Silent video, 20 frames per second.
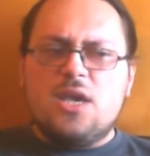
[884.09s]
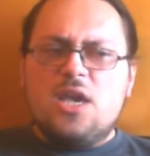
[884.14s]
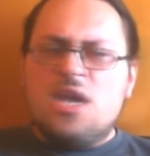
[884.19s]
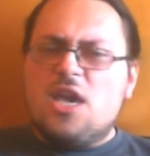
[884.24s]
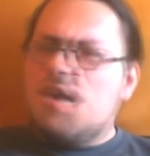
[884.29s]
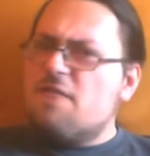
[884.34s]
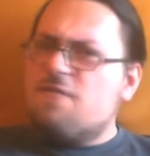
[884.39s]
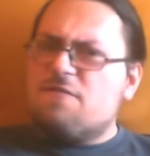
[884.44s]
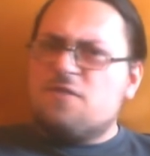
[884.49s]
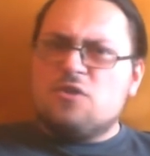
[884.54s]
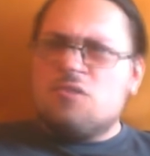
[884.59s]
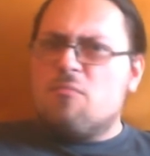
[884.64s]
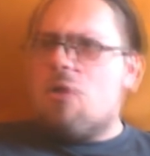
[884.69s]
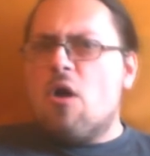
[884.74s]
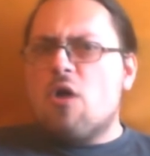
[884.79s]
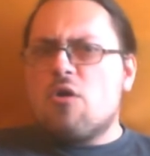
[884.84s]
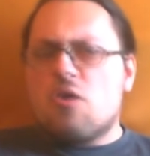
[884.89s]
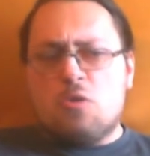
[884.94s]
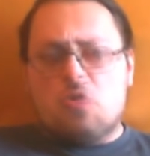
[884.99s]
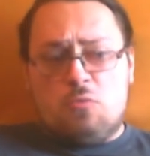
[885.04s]
If
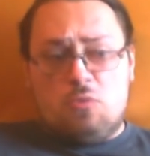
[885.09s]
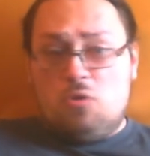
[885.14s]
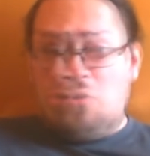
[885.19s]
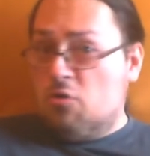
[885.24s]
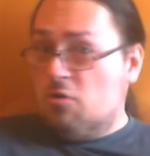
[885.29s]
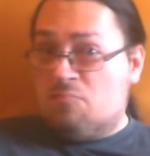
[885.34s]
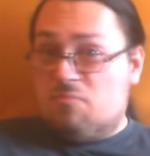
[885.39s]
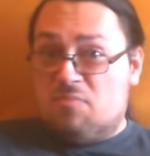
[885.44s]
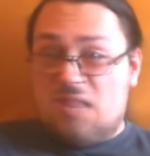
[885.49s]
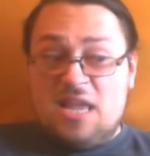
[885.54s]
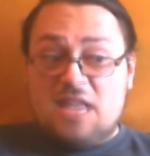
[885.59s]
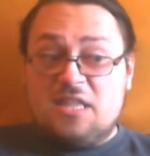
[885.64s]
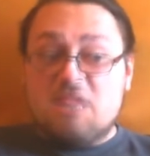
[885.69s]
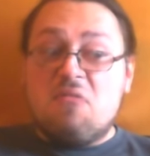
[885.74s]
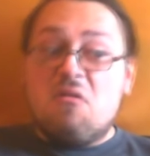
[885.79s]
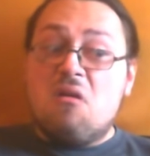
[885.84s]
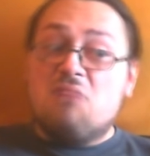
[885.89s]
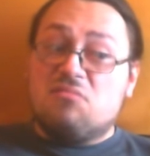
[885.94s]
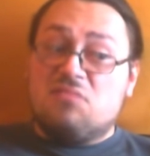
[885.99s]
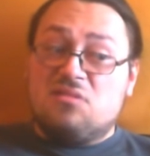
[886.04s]
tomorrow or
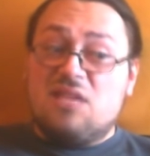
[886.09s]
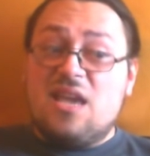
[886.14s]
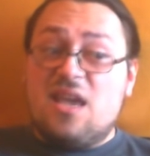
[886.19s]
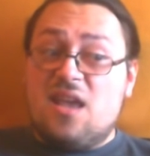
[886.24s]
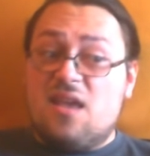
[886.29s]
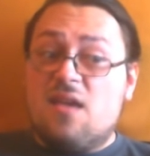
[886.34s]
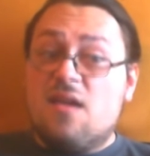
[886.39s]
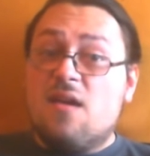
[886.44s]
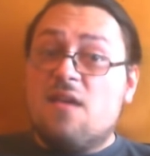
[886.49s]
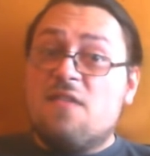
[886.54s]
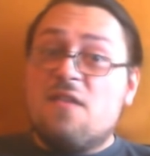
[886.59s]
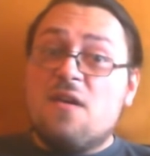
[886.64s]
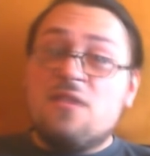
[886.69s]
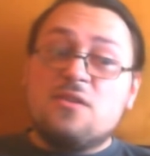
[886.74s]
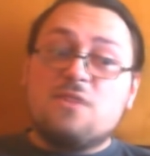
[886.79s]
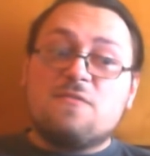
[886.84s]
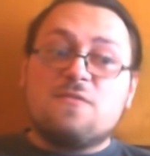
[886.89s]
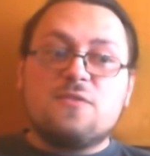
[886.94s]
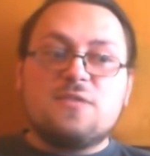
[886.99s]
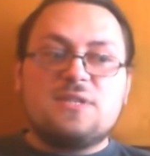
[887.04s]
later on today
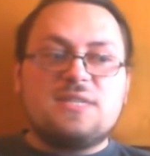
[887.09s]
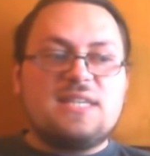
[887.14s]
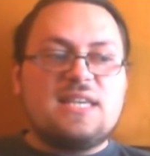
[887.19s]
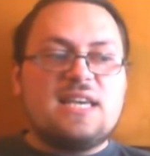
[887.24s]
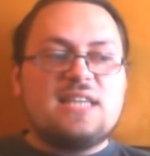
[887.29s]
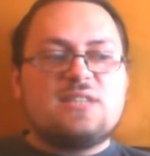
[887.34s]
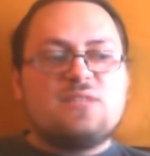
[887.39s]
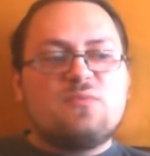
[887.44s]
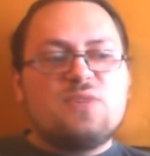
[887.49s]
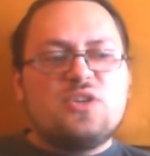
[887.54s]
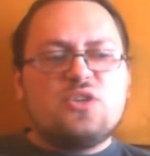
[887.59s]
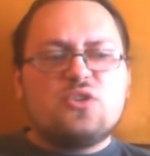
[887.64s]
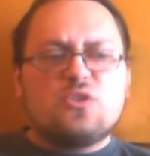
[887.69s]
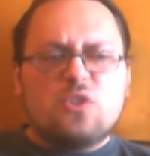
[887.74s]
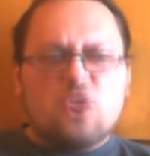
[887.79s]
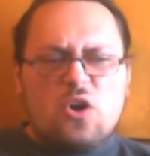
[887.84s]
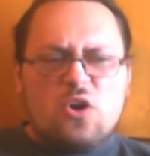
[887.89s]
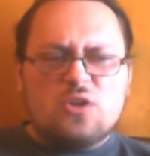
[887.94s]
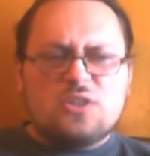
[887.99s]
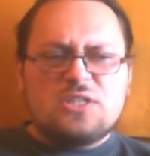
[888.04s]
Thunderfoot says we should
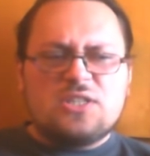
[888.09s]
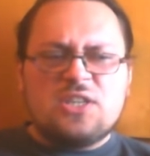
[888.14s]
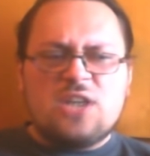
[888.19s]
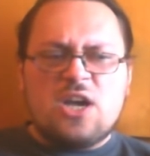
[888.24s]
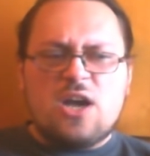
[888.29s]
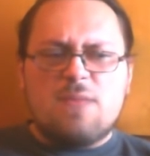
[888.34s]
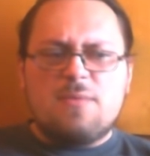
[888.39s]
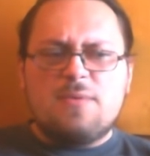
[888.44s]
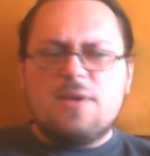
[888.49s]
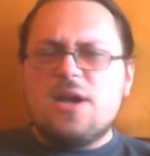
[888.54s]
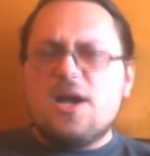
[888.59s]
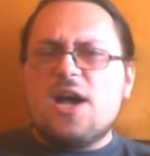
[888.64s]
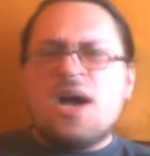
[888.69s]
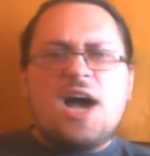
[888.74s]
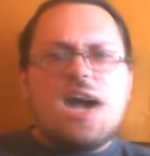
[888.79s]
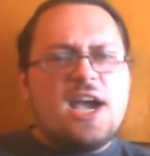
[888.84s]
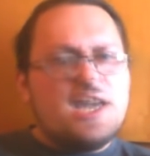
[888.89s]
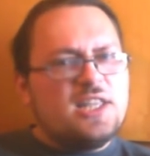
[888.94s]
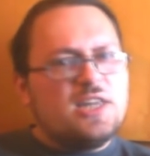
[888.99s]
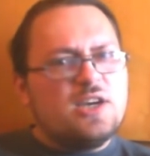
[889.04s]
all stop,
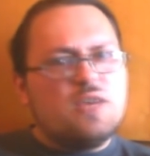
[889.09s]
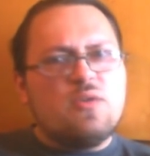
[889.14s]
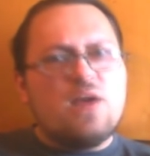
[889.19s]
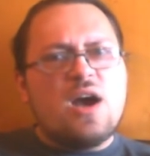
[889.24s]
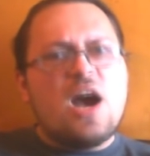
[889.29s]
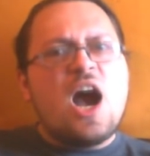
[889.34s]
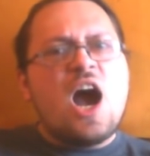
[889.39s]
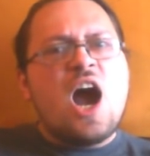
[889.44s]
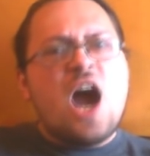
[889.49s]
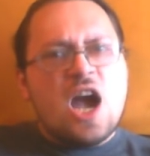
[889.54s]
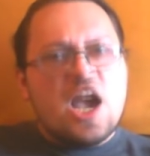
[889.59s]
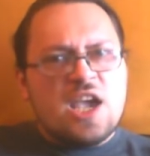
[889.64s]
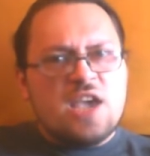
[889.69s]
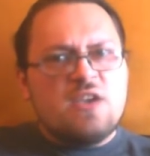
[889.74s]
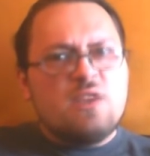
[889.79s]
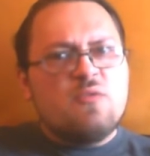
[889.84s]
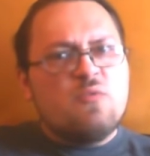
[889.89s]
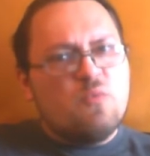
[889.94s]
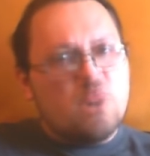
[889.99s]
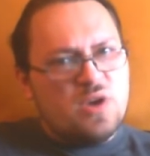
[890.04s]
I know
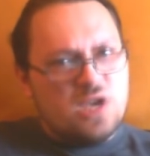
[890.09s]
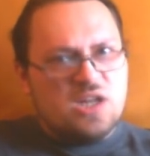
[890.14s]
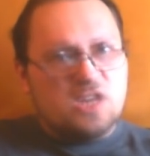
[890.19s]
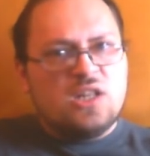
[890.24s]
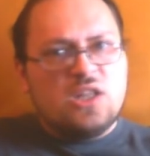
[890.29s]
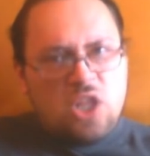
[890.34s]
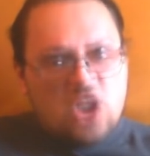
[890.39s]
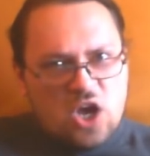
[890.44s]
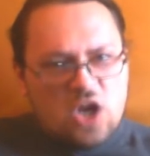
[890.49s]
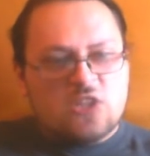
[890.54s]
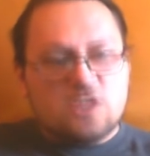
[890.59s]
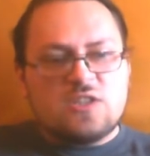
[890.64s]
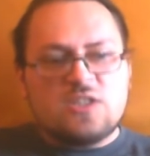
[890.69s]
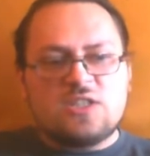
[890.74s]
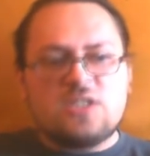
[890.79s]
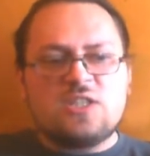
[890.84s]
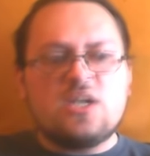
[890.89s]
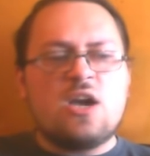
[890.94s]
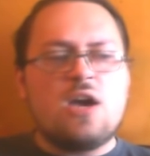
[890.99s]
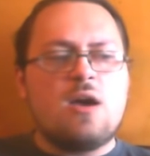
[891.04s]
I will not
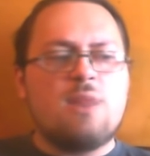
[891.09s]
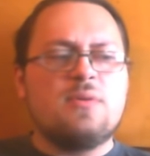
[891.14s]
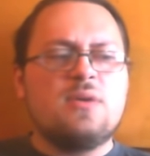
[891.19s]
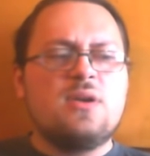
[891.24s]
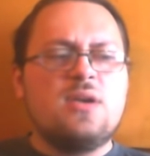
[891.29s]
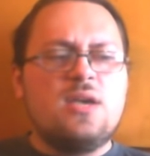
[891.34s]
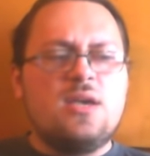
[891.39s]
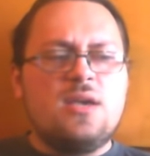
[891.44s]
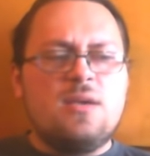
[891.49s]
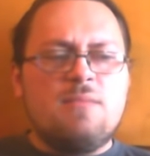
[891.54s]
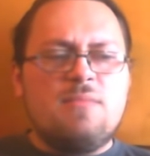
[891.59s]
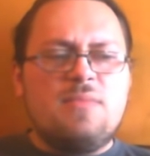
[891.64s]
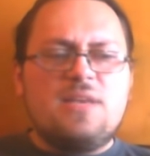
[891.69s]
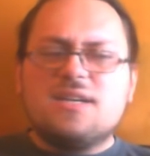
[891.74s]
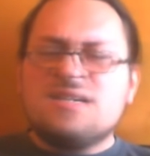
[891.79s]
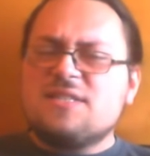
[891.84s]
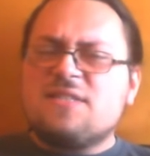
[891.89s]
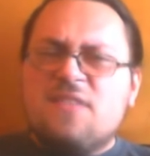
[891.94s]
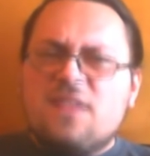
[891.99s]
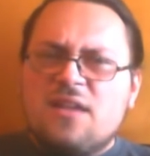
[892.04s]
stop.
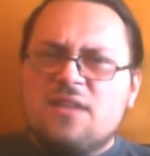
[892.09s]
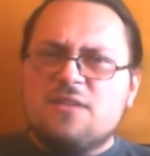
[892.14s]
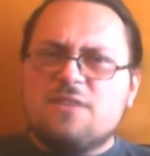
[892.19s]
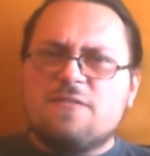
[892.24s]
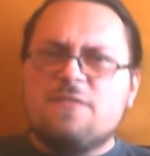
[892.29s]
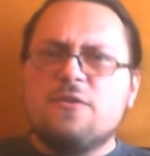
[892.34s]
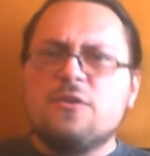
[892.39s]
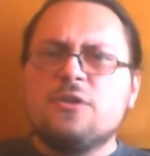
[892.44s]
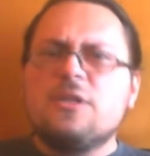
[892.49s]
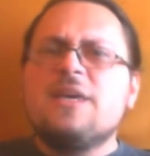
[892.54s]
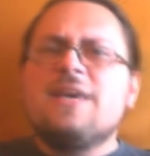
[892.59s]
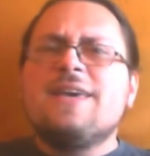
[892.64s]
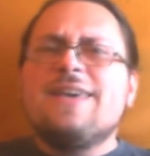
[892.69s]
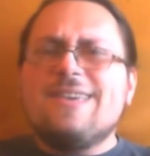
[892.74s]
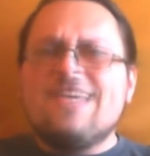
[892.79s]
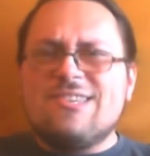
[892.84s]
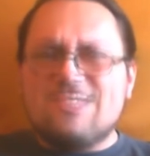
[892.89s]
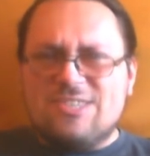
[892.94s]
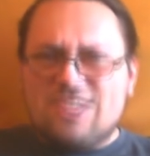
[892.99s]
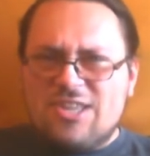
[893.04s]
Because Thunderfoot
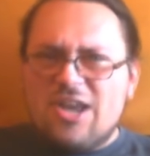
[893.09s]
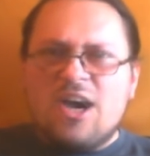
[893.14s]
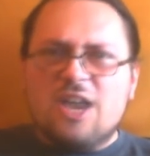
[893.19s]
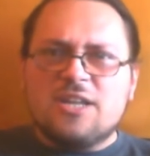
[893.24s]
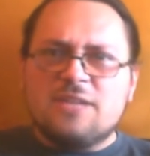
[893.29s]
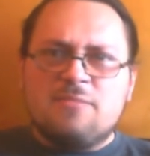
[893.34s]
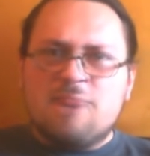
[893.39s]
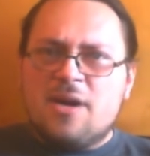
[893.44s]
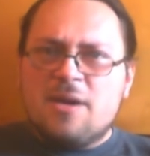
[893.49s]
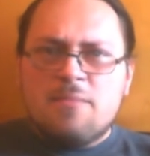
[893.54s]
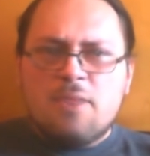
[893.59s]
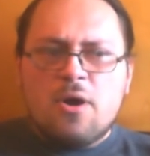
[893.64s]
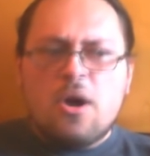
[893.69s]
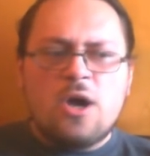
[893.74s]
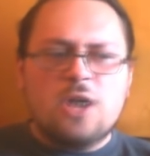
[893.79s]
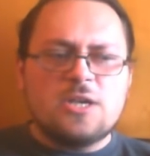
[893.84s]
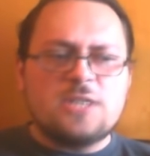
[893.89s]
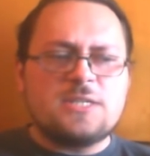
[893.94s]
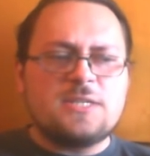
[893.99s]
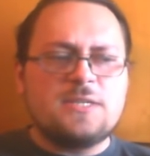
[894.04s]
is not my
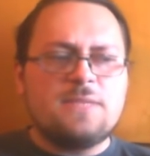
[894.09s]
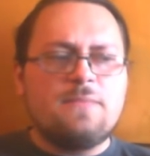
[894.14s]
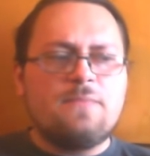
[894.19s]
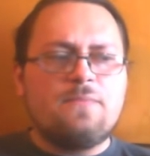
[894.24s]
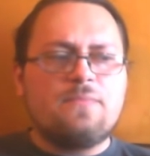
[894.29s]
boss.